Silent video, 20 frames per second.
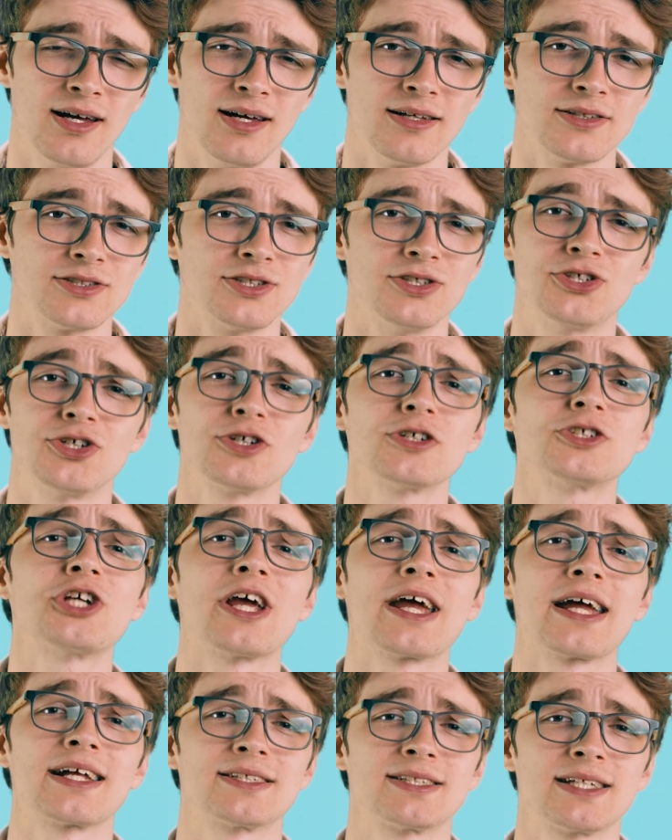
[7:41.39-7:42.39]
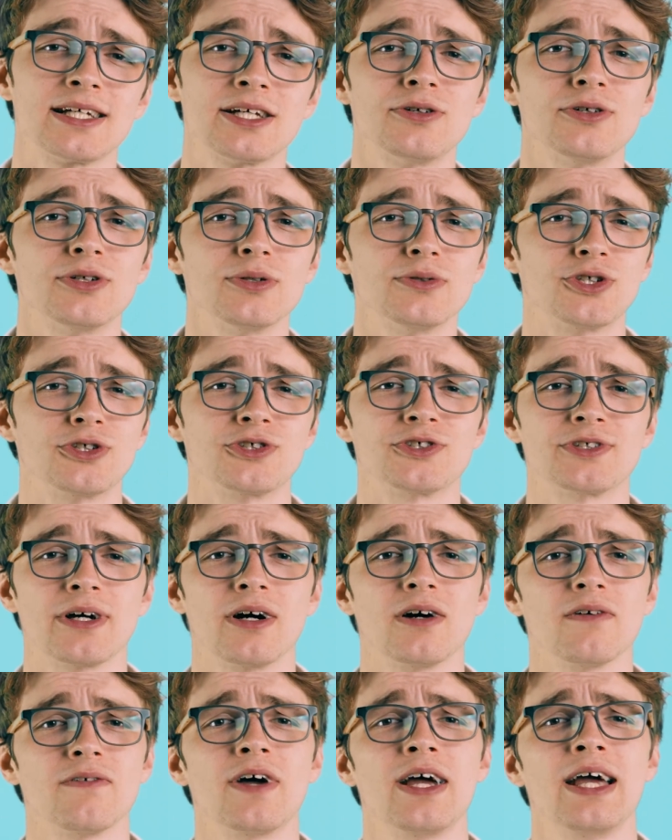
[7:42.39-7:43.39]
This is your chance to introduce
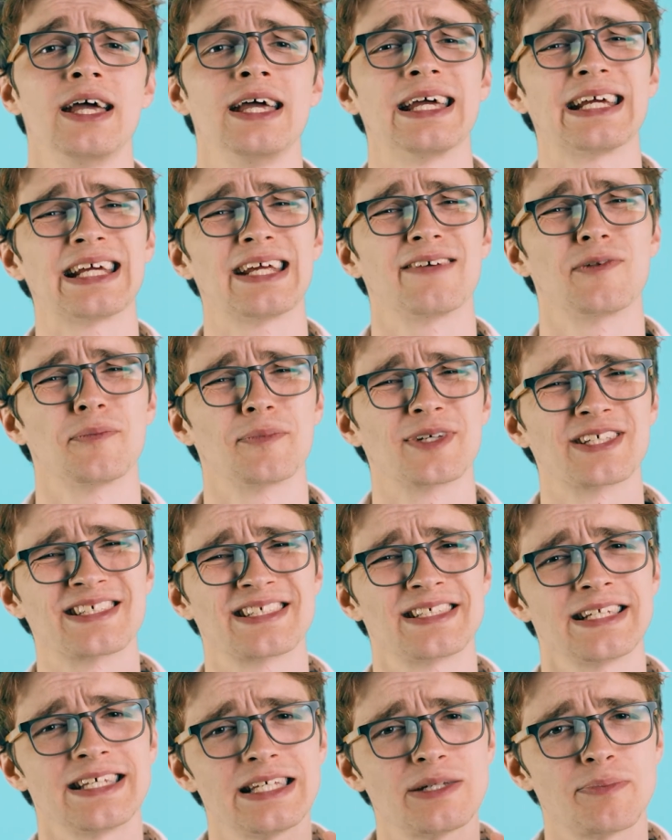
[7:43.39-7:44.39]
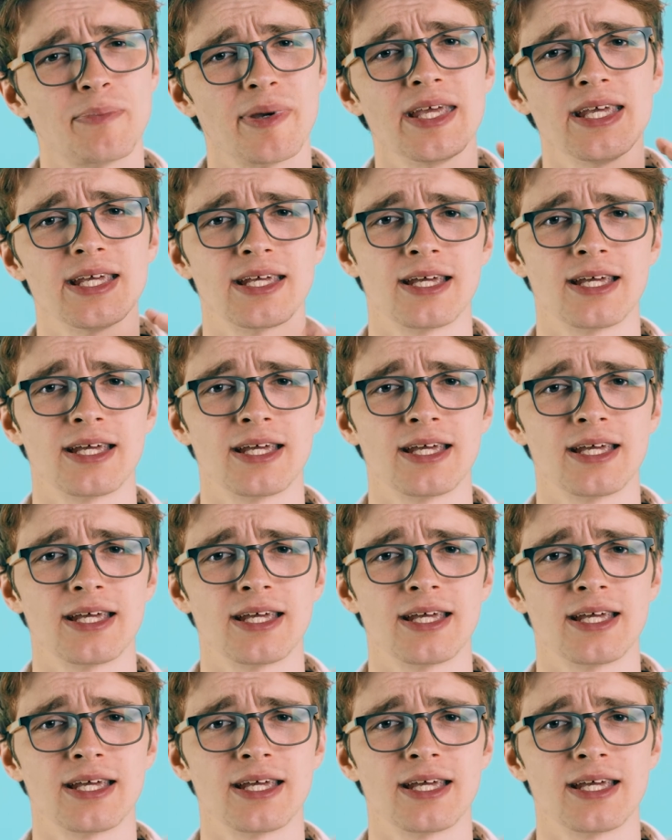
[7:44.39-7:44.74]
yourself and give them a sneak peek